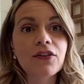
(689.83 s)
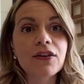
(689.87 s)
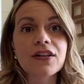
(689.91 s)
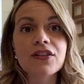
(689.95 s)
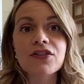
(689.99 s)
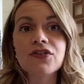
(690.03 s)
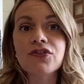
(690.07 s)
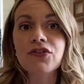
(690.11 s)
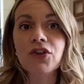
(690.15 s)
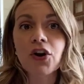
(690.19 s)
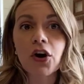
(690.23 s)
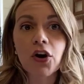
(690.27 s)
It's
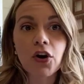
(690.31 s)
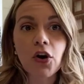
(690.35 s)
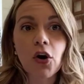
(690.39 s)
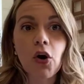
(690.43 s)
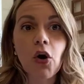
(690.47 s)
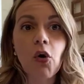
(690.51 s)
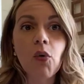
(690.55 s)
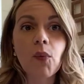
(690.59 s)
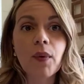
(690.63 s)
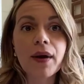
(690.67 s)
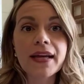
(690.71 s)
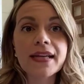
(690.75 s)
not
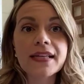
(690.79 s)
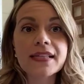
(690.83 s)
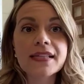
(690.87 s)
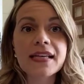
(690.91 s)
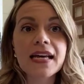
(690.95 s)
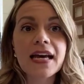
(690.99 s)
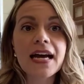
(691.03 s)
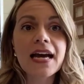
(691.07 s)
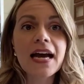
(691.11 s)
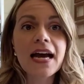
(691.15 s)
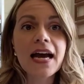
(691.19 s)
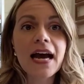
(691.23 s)
always
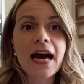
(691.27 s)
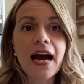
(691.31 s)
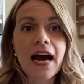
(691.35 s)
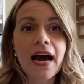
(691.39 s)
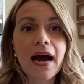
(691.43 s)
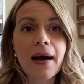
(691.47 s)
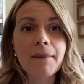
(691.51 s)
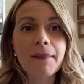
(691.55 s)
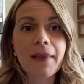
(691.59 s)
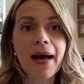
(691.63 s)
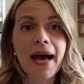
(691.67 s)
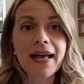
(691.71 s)

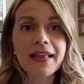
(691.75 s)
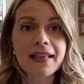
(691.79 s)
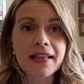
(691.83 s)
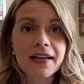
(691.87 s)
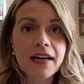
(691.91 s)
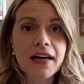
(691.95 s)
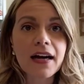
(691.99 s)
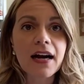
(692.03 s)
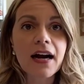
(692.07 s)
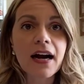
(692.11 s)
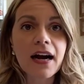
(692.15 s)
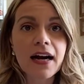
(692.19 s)
as
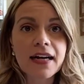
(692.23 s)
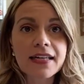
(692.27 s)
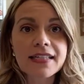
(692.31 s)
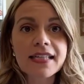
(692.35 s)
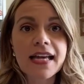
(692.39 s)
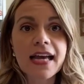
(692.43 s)
cut